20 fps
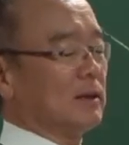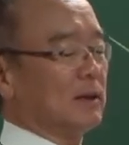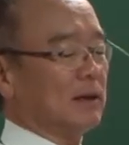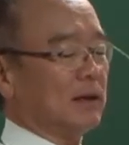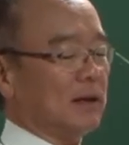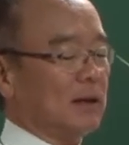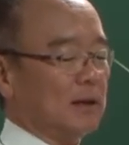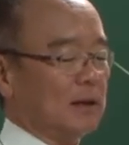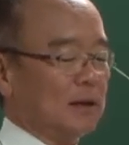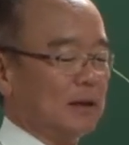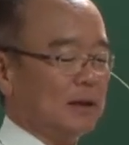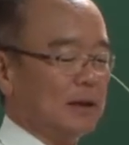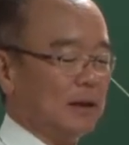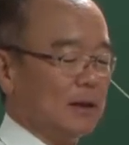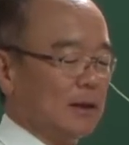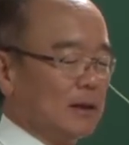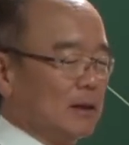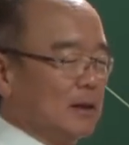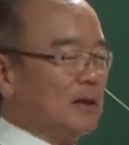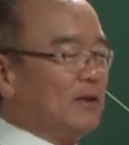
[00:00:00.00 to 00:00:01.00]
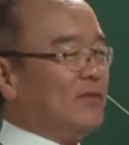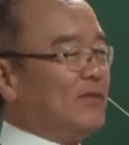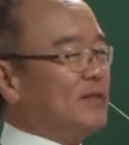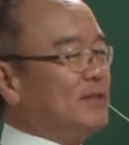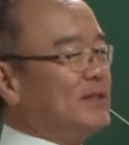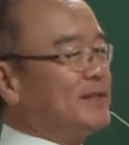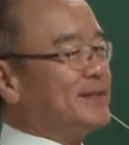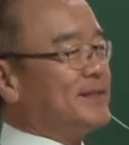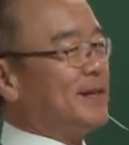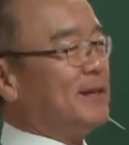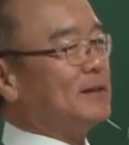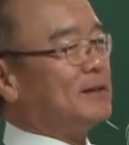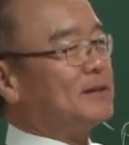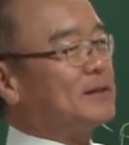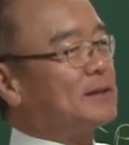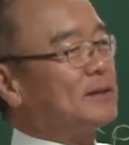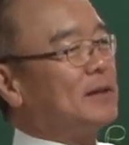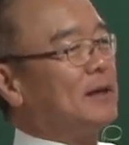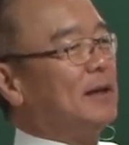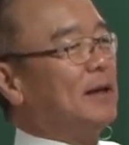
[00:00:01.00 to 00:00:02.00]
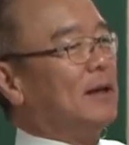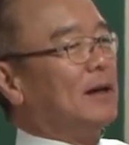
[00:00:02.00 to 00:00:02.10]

Then if he sells